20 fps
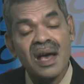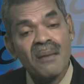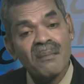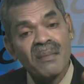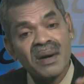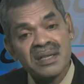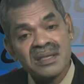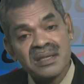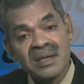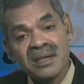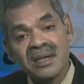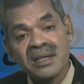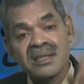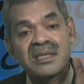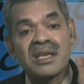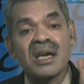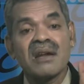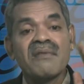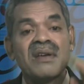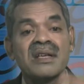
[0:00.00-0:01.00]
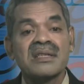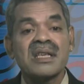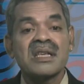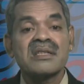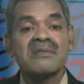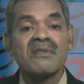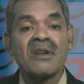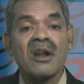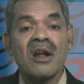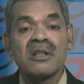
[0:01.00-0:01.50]
but certain services
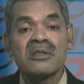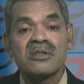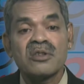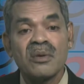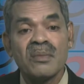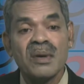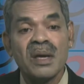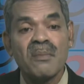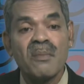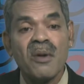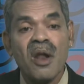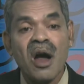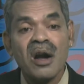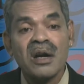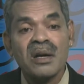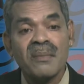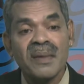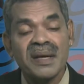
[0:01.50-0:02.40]
will also be blocked